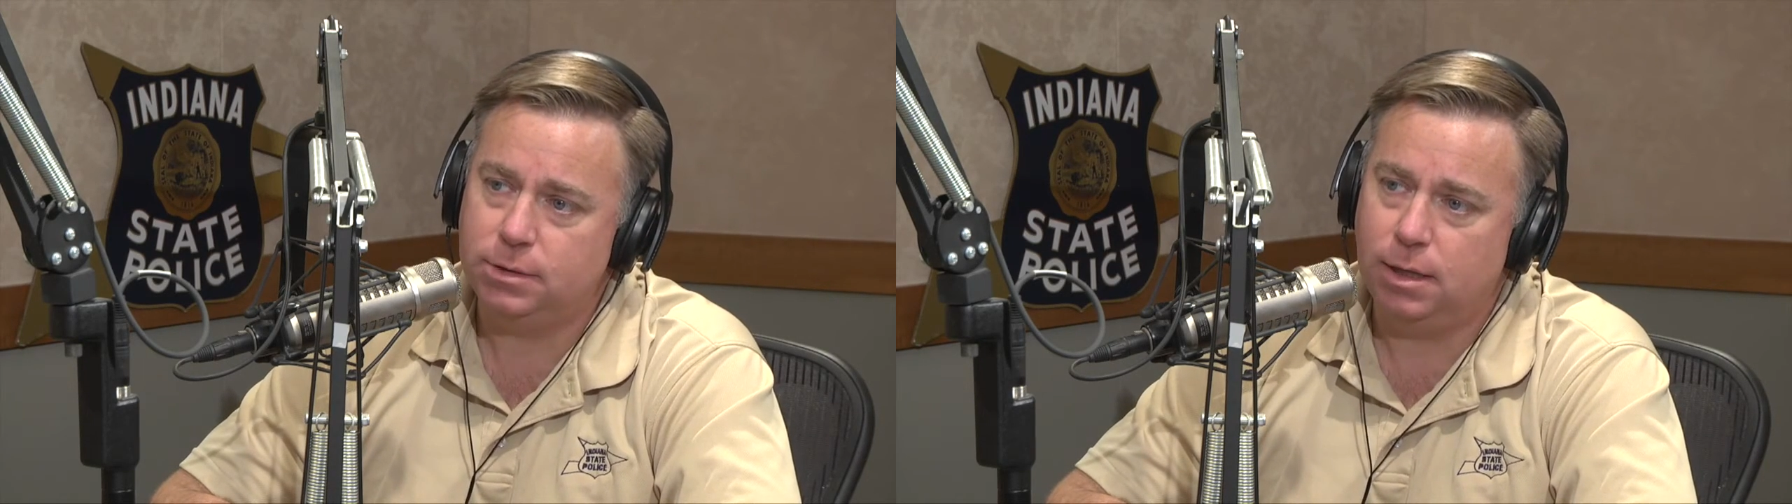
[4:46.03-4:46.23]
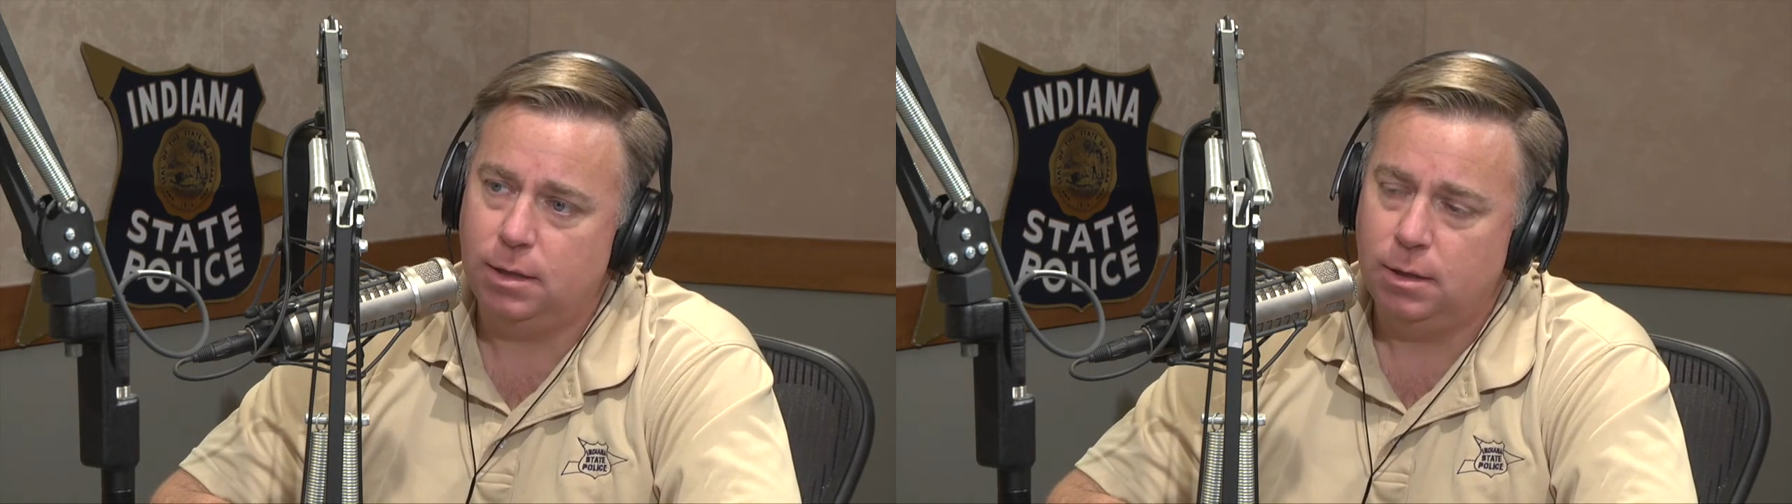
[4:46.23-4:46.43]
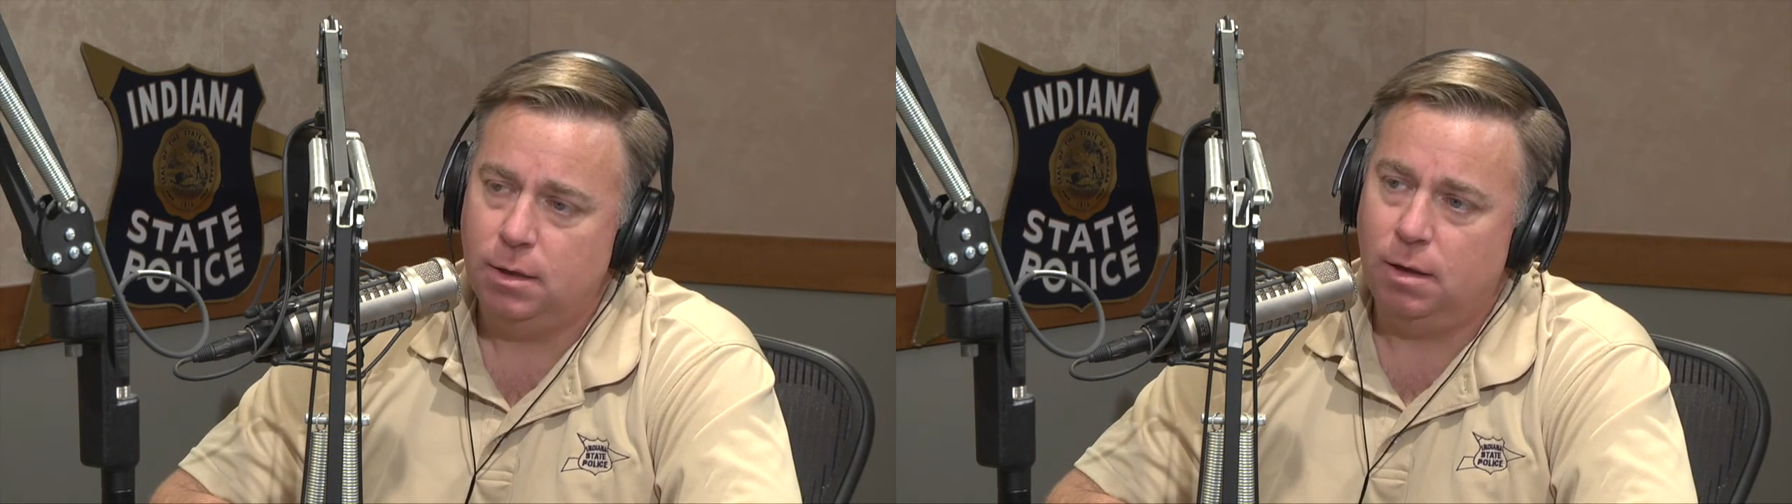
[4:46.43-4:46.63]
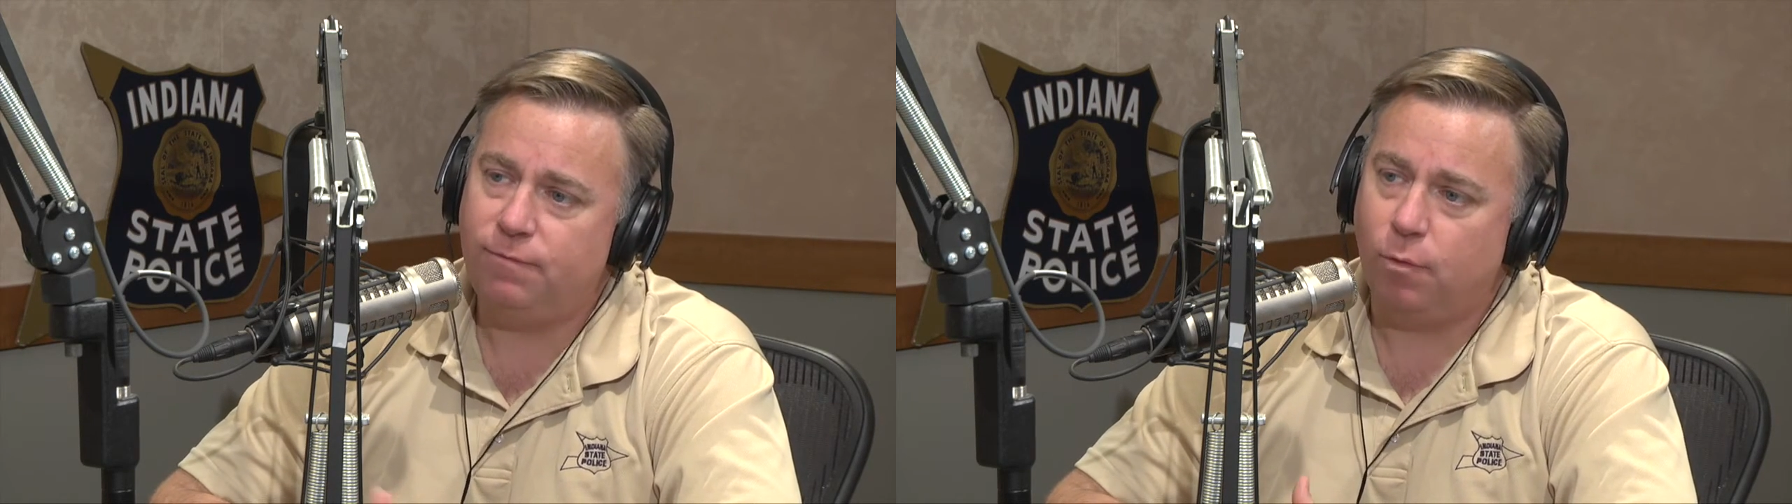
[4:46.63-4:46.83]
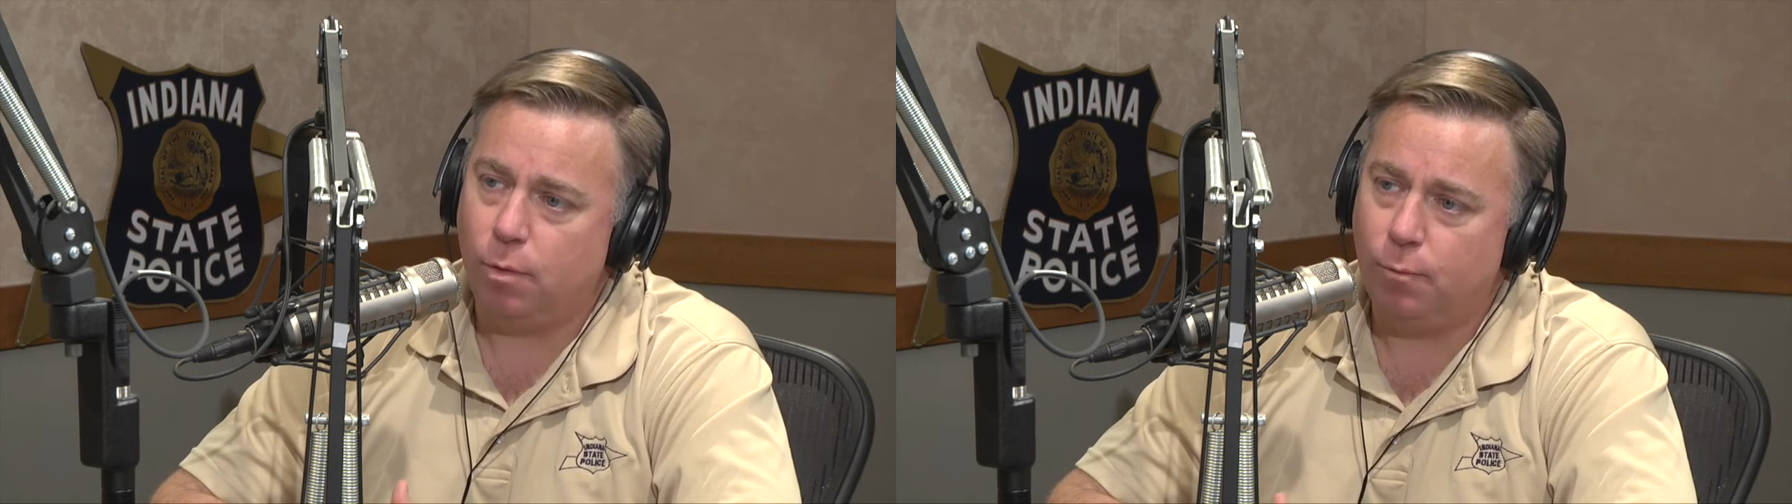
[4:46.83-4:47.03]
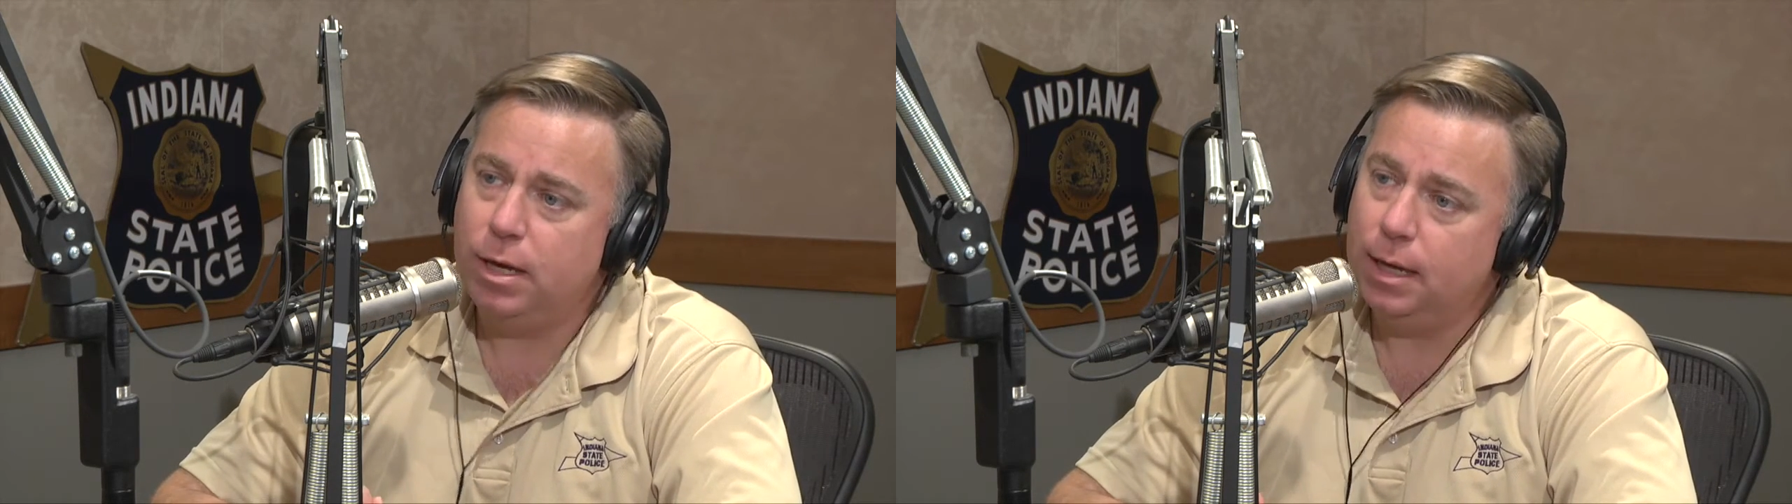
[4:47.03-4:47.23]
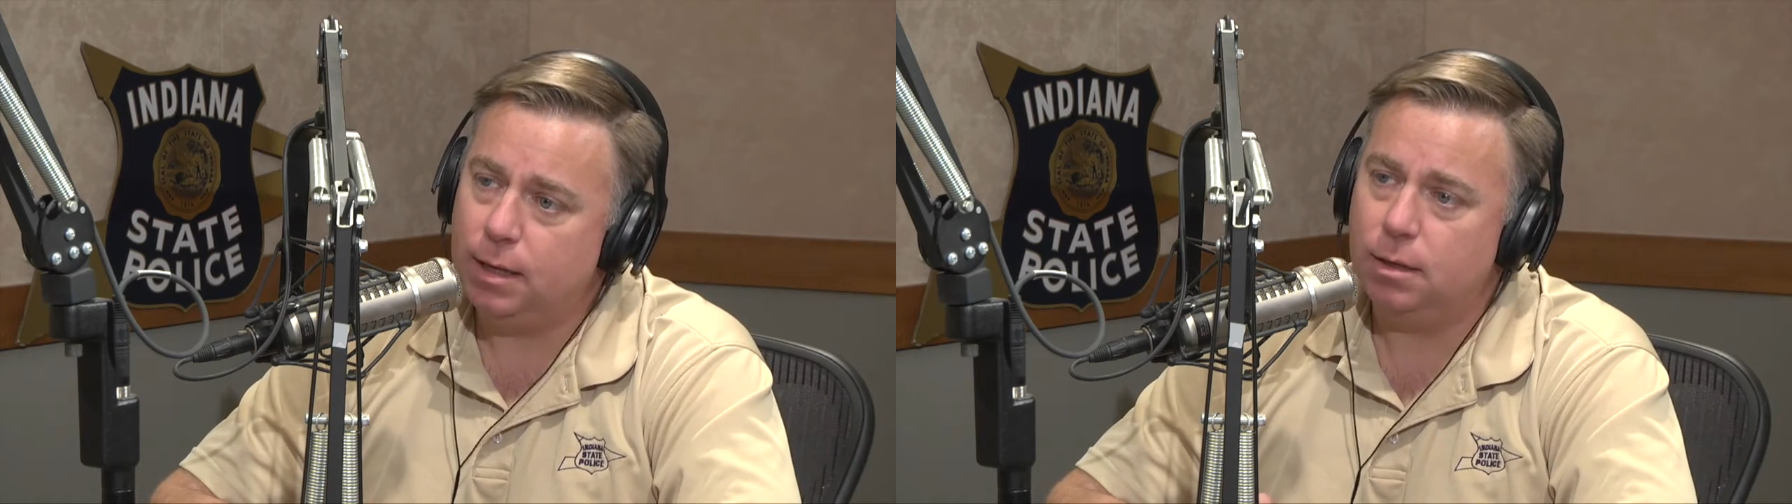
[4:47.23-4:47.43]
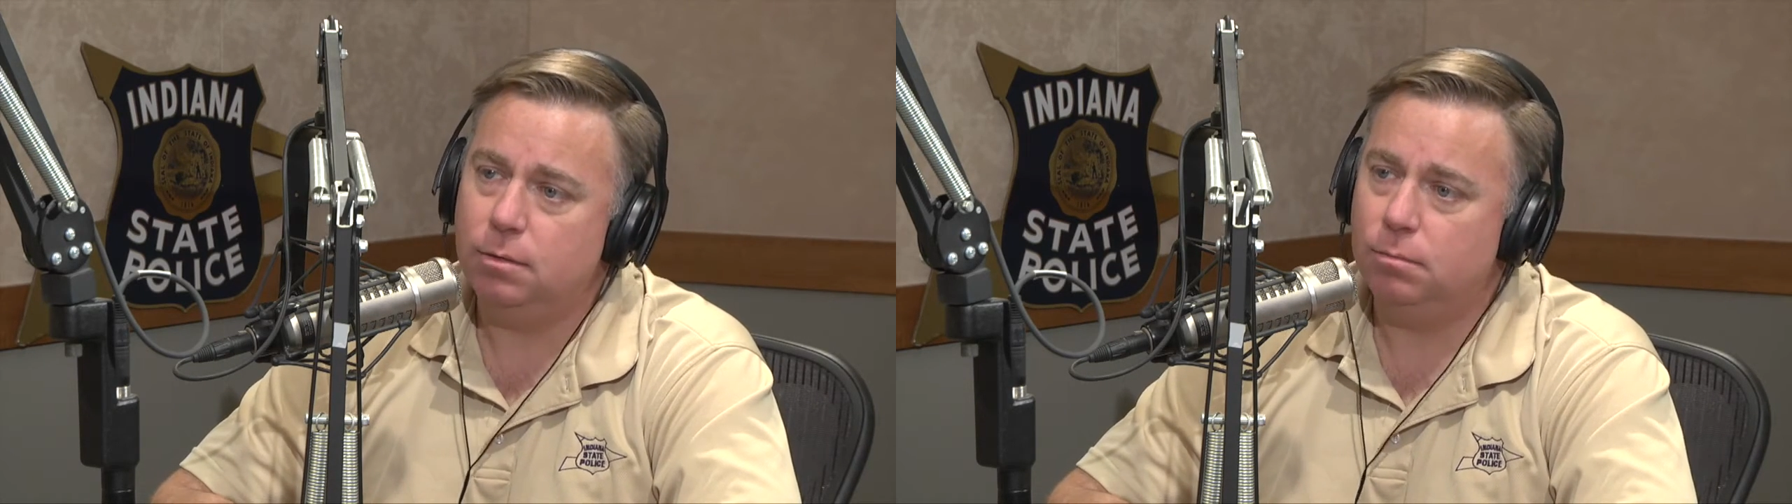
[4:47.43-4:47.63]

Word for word: uh, a four-week,